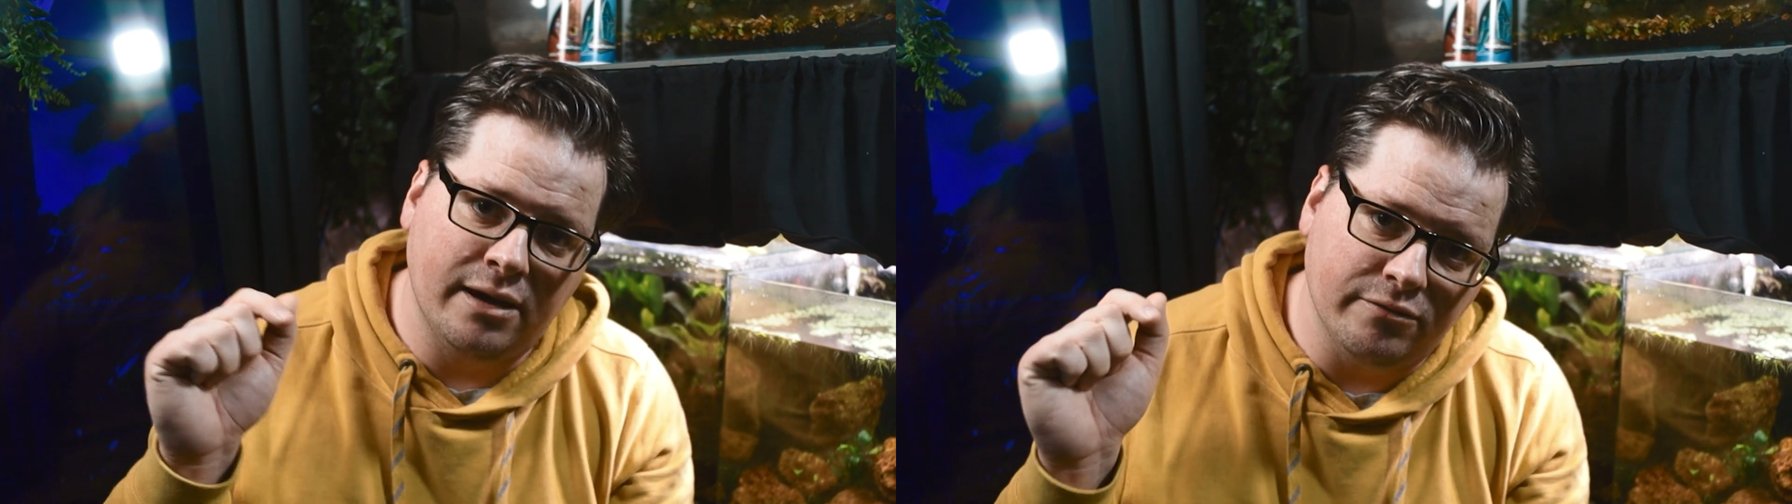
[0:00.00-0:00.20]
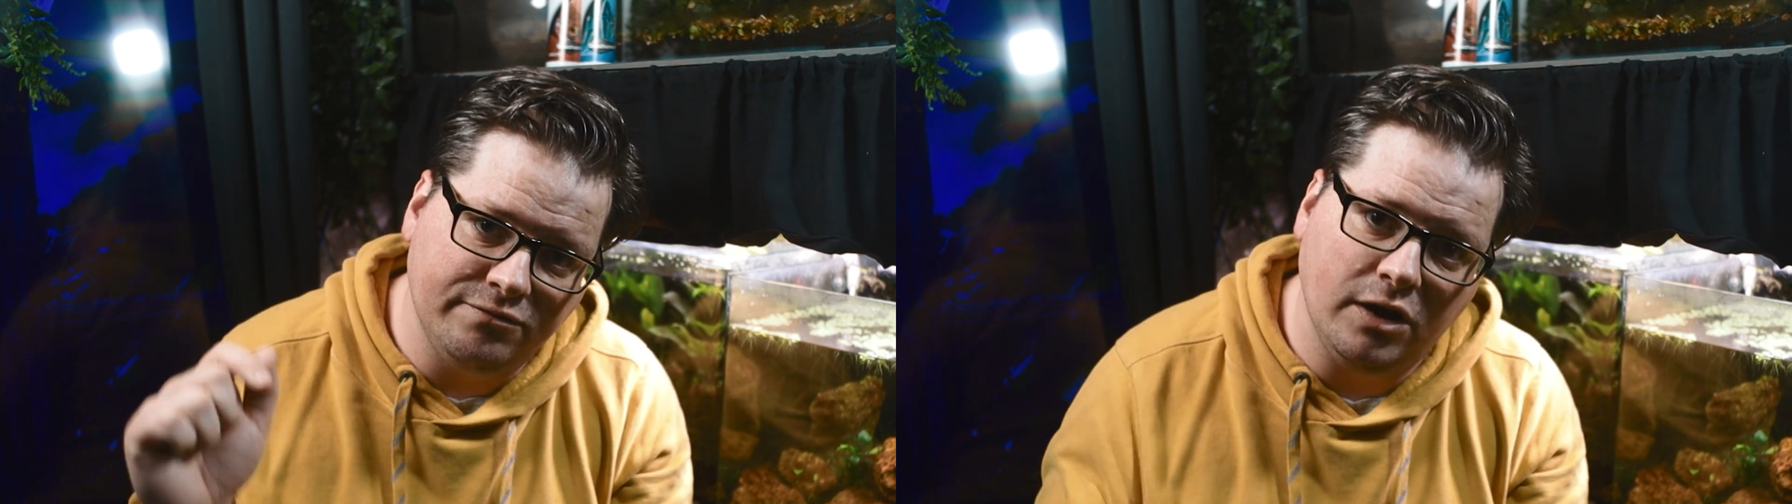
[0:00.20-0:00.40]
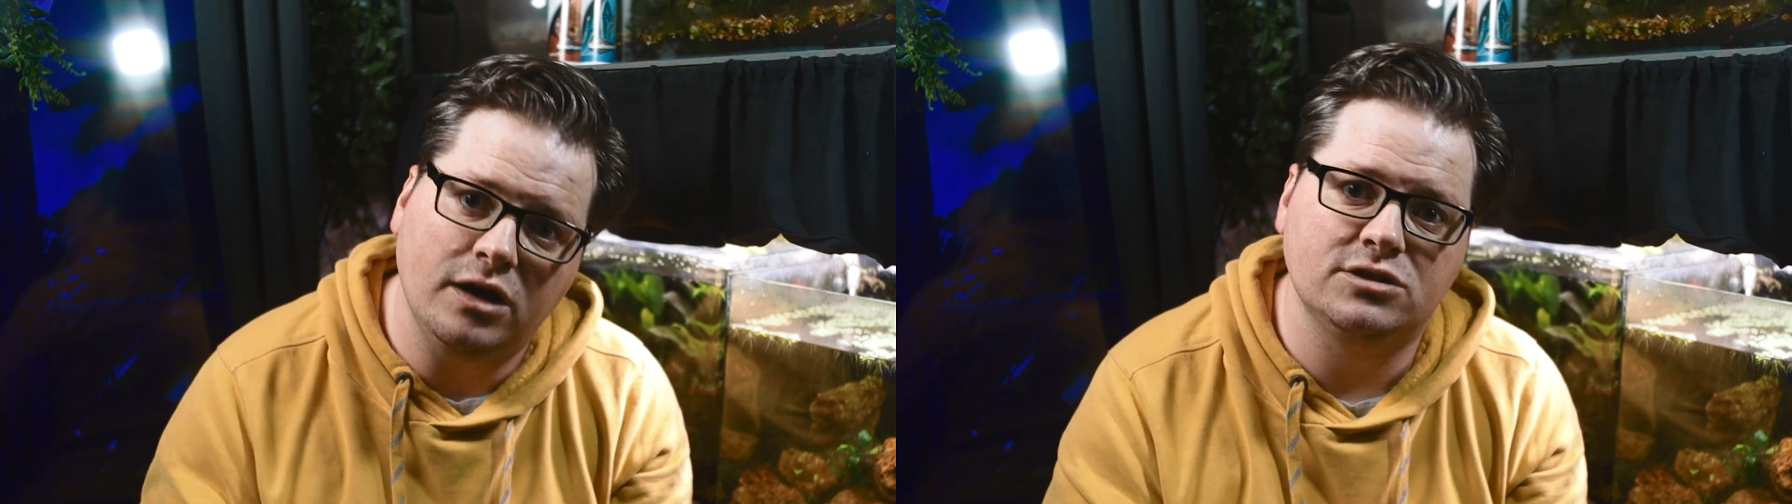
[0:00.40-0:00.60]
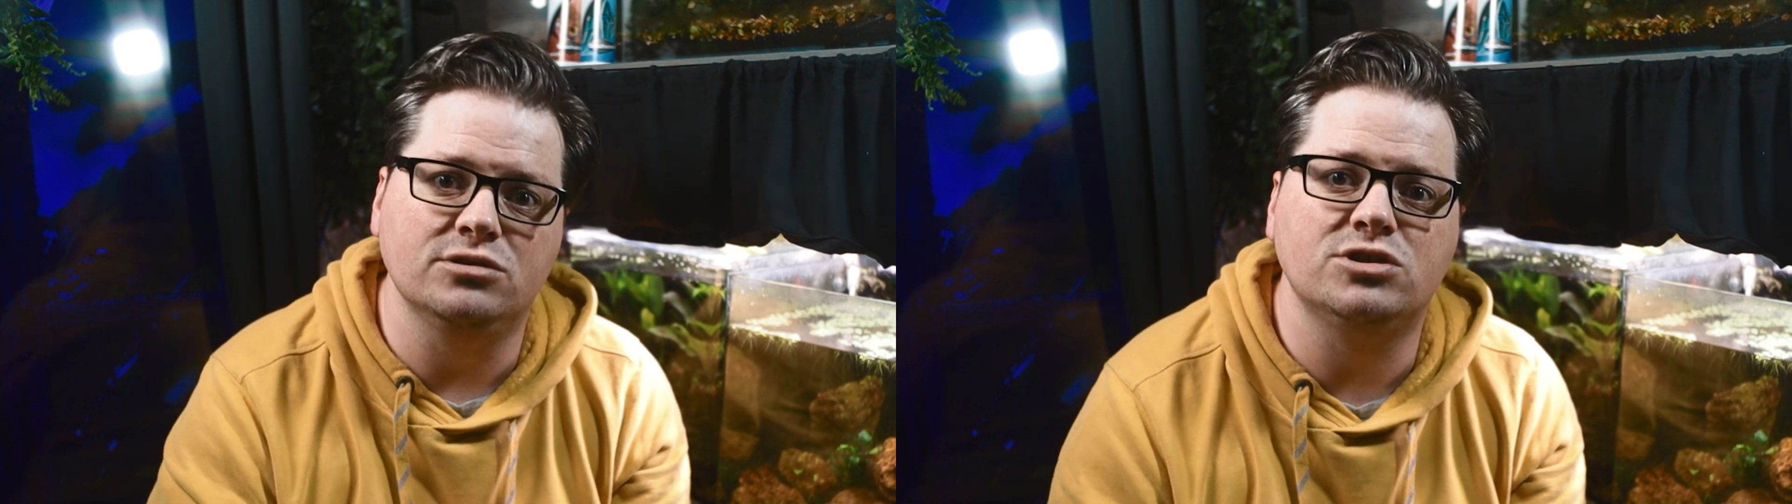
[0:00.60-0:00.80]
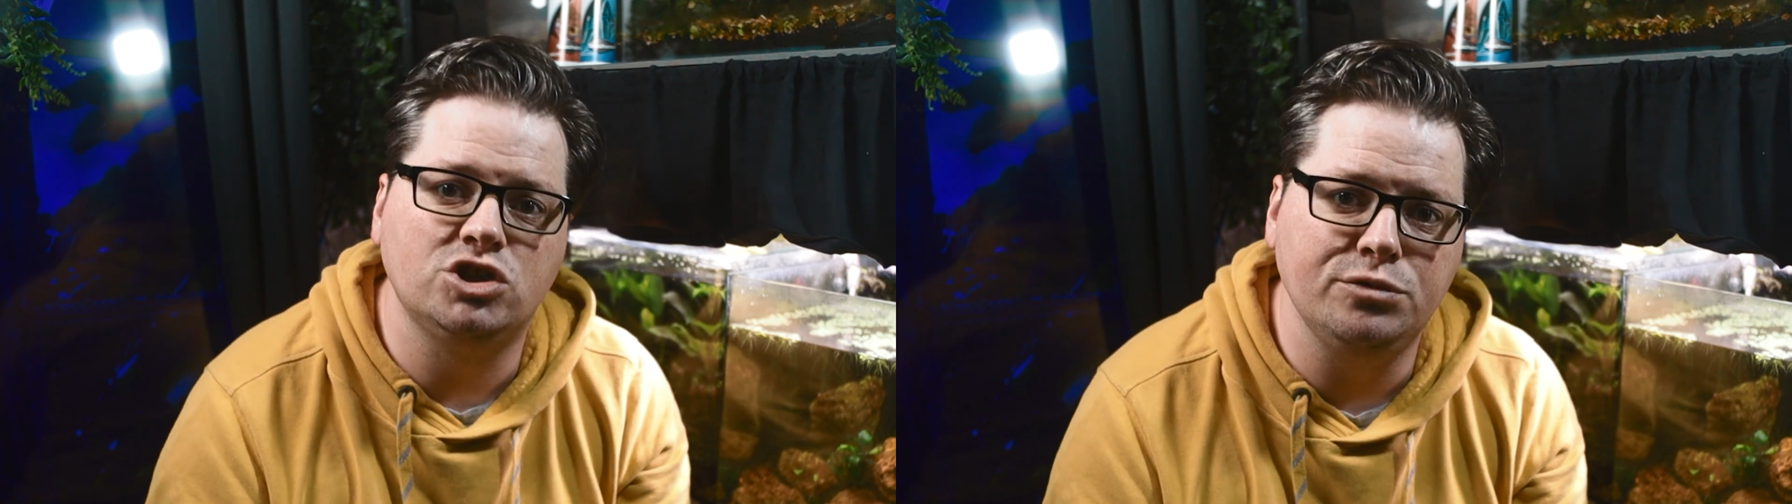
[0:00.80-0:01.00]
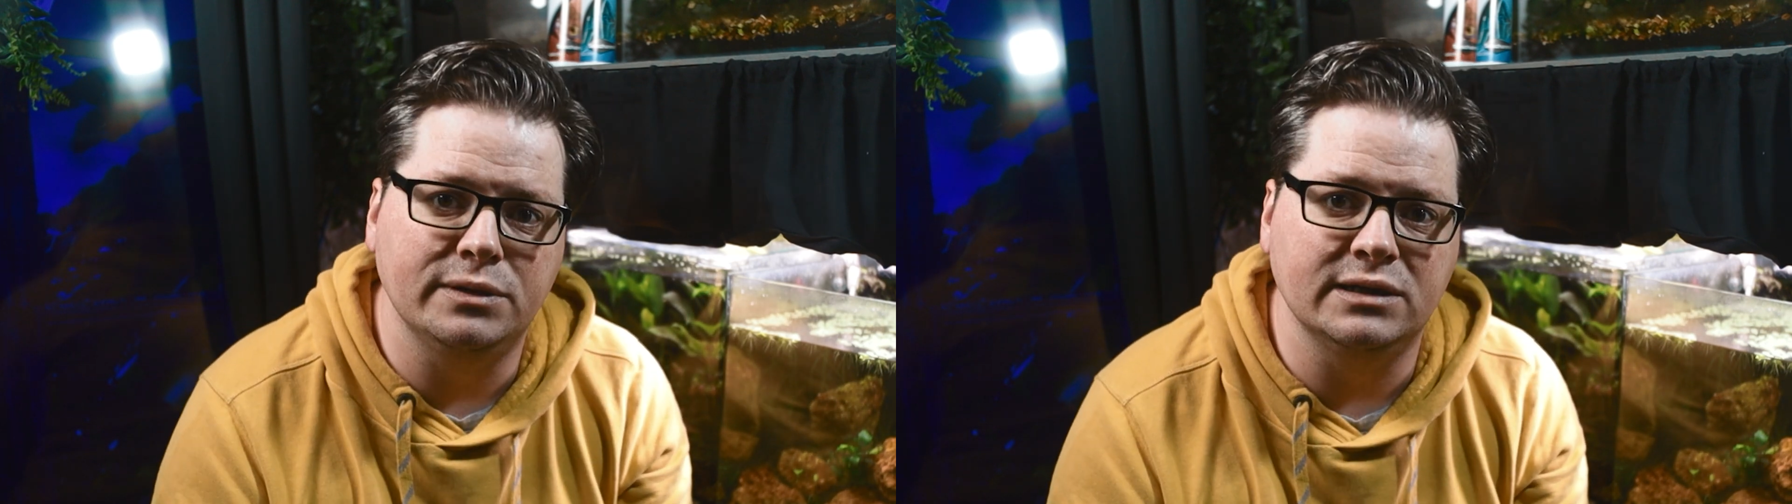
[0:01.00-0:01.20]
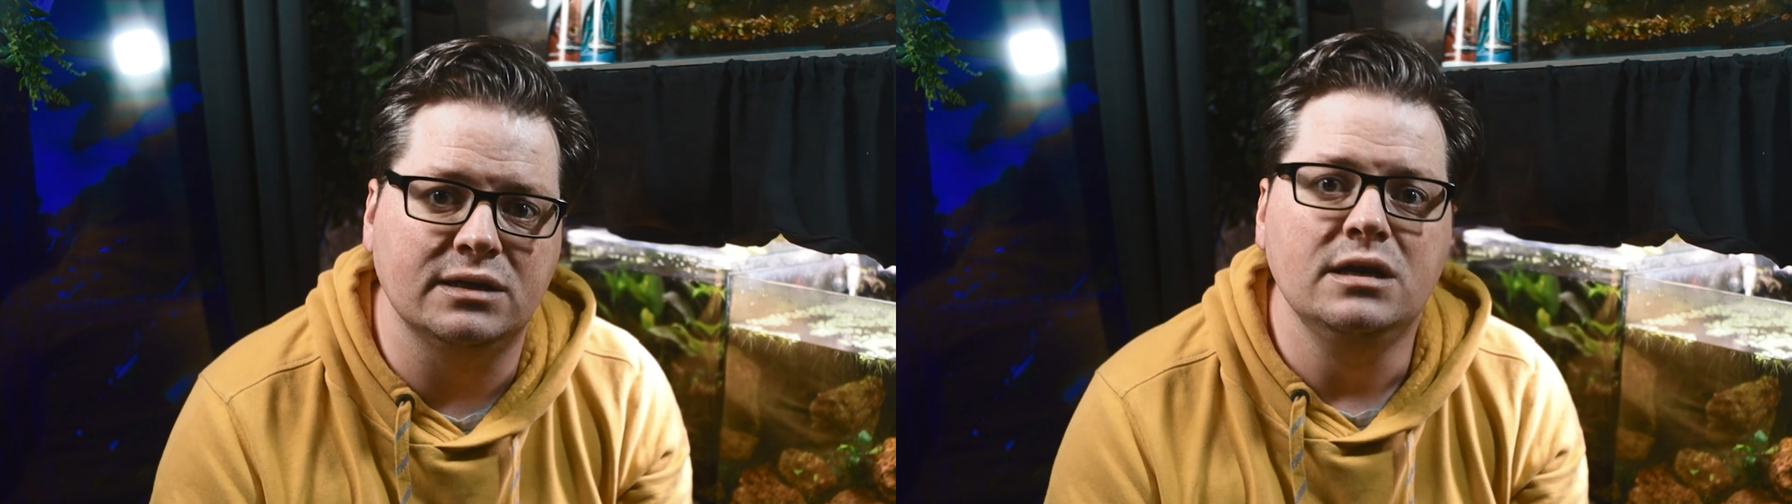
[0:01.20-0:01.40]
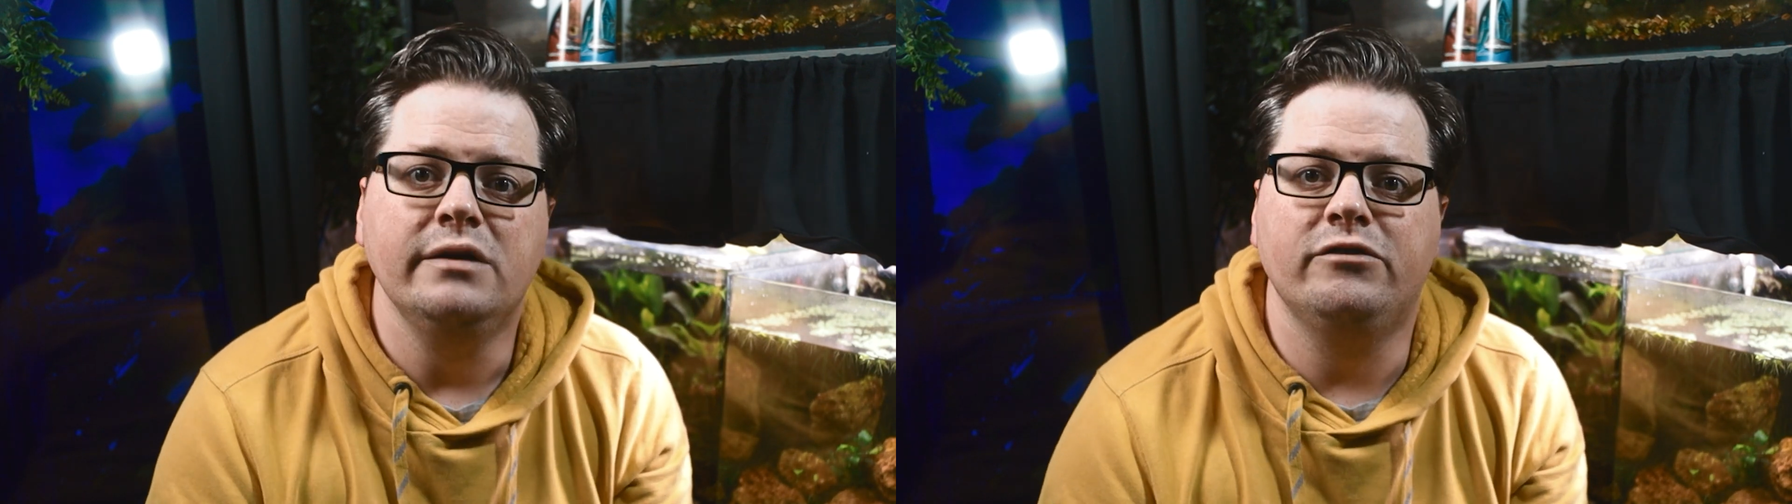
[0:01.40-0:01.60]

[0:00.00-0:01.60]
and far too stupid